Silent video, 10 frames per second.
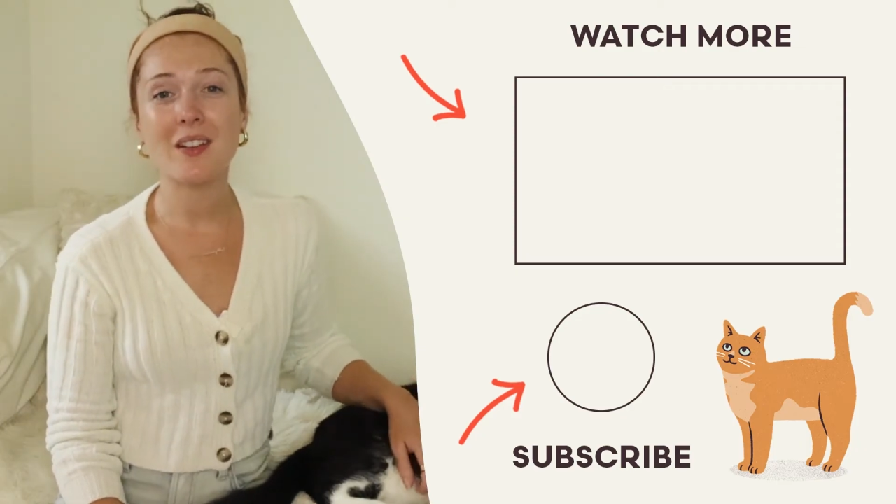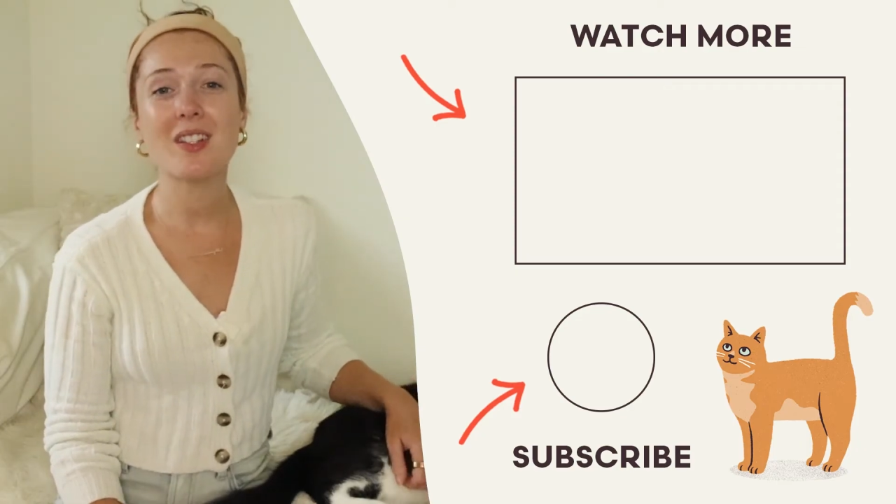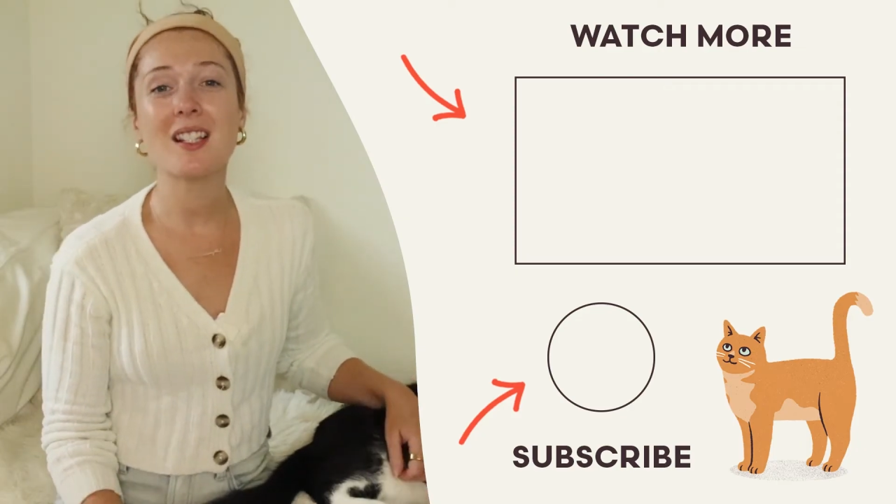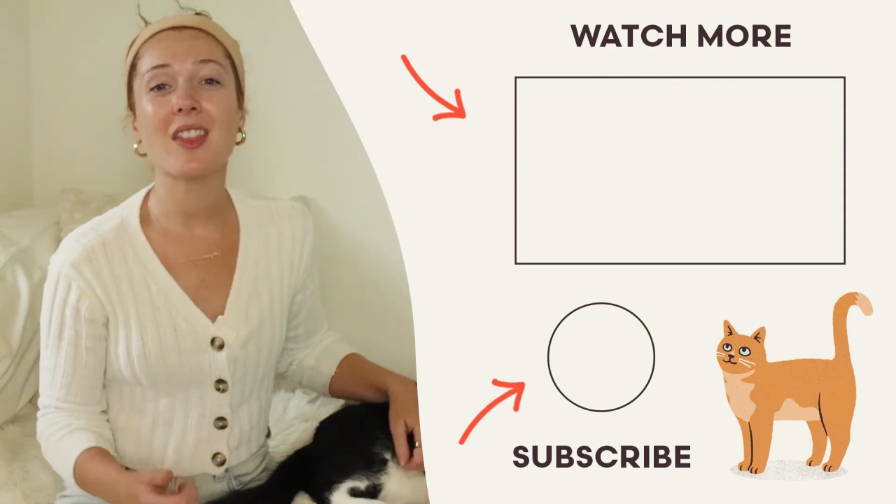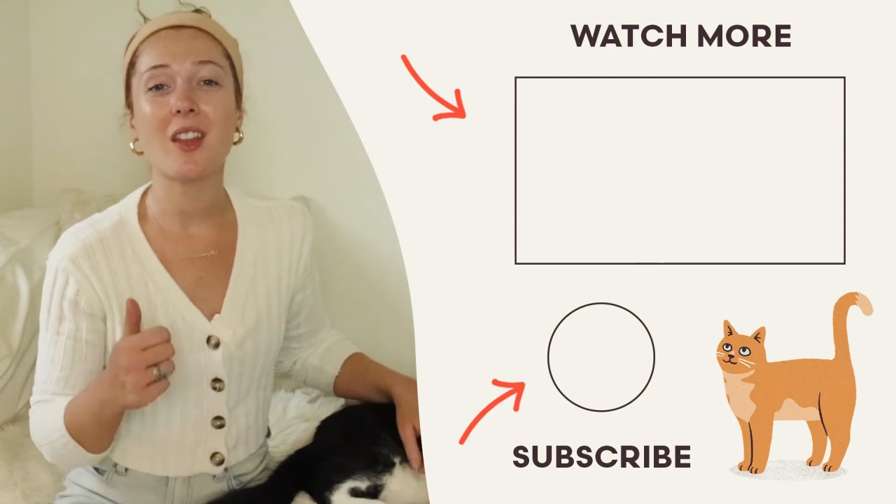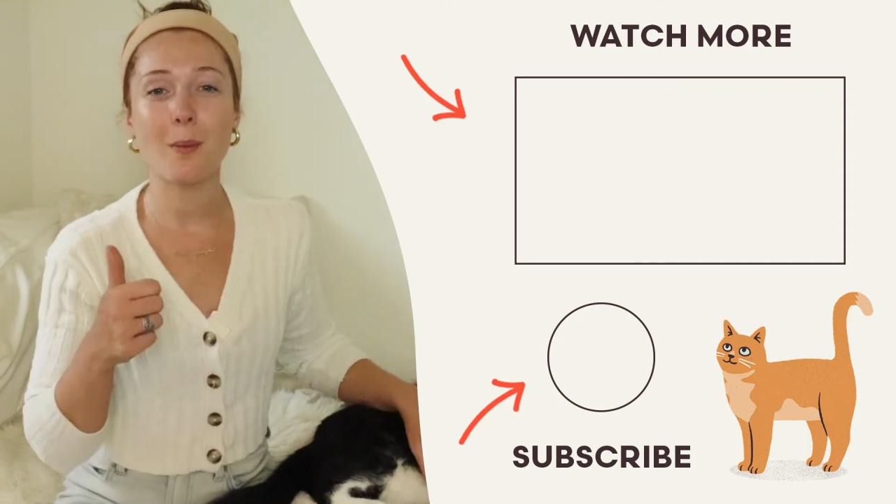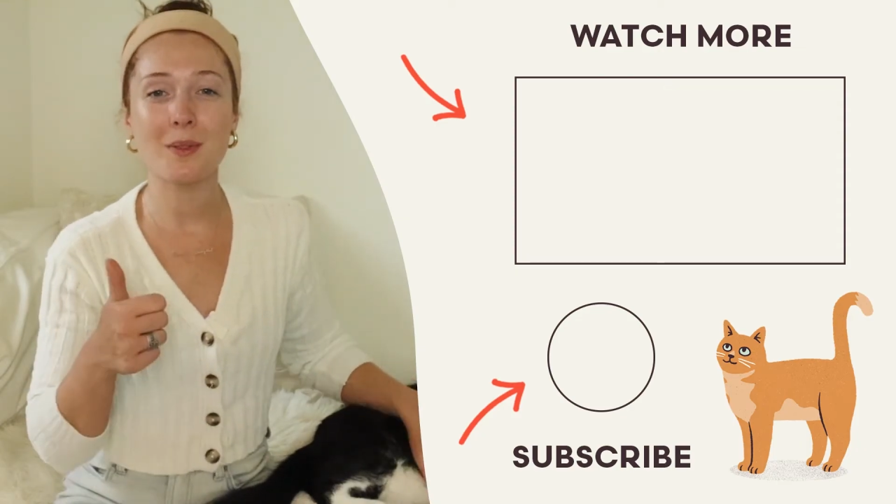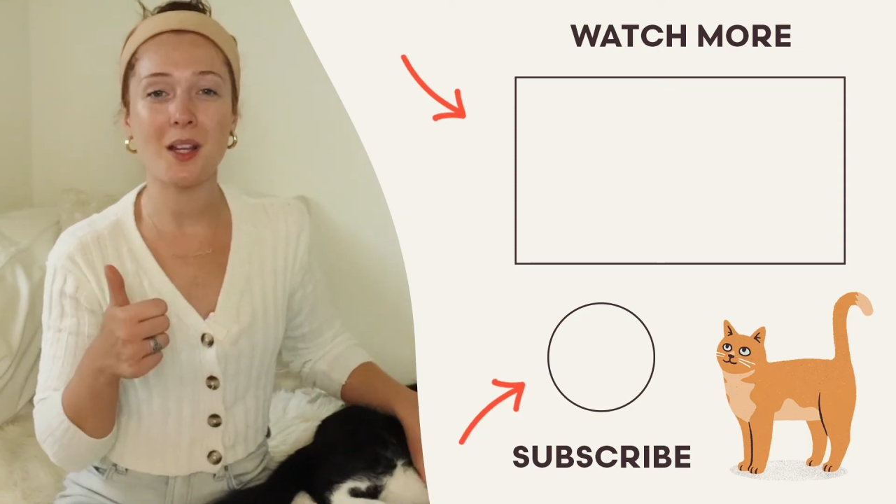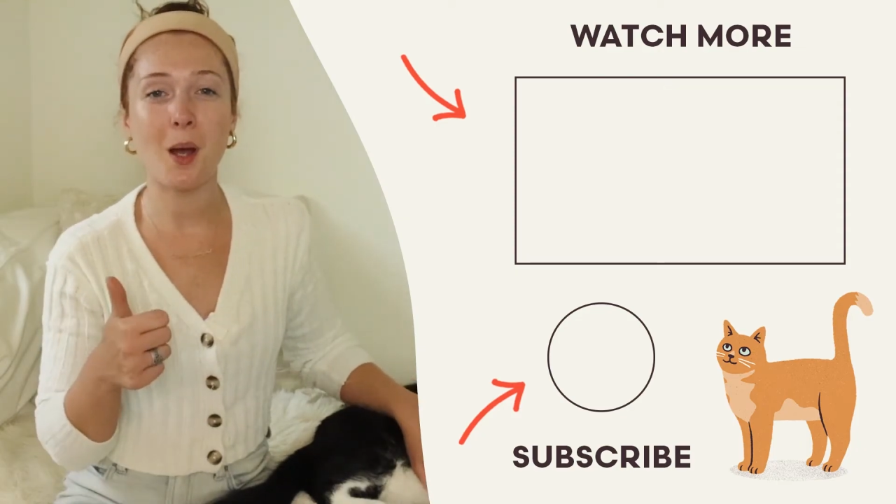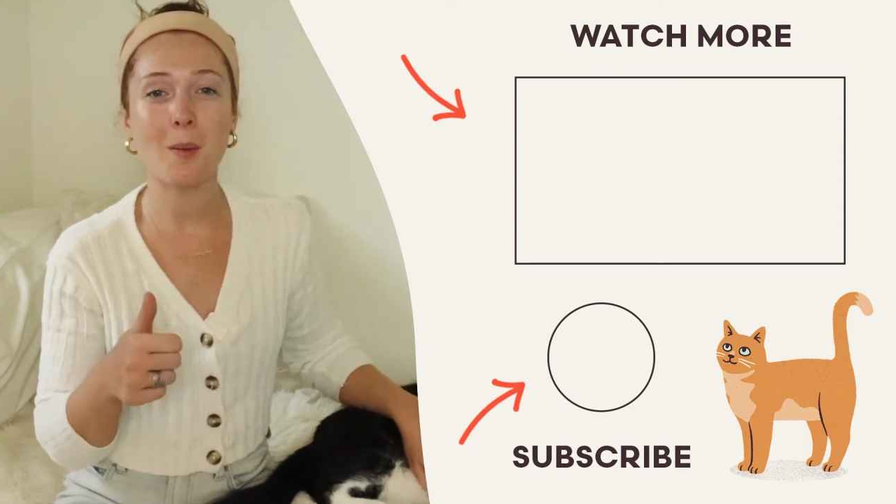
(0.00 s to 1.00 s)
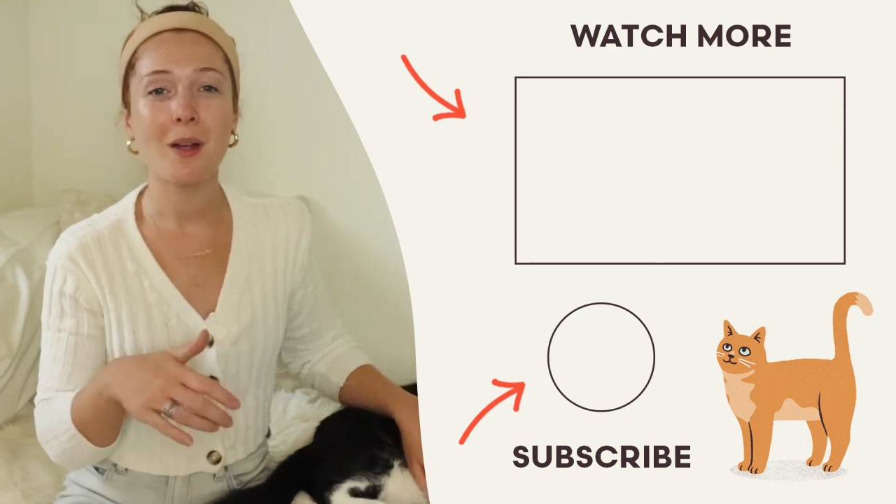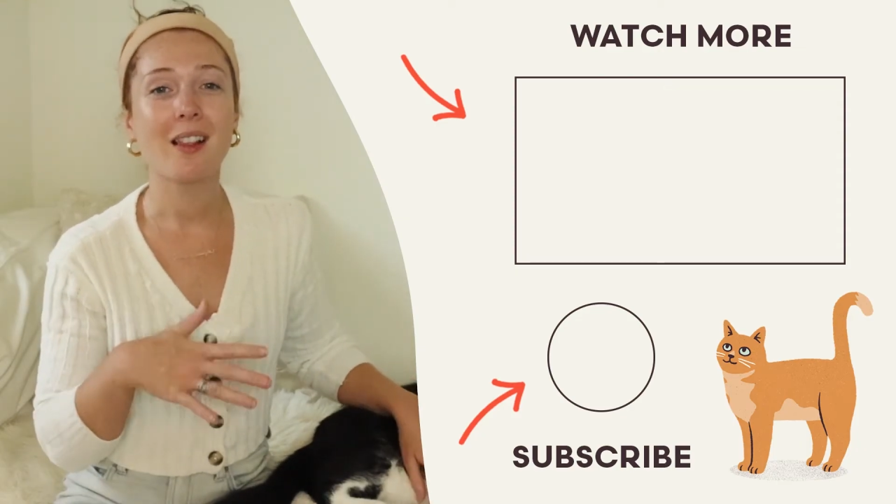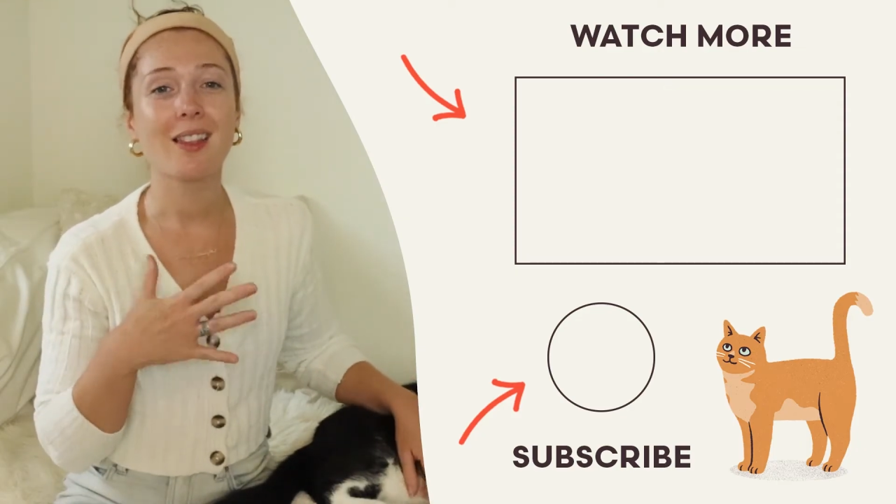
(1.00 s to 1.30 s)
give us a thumbs up,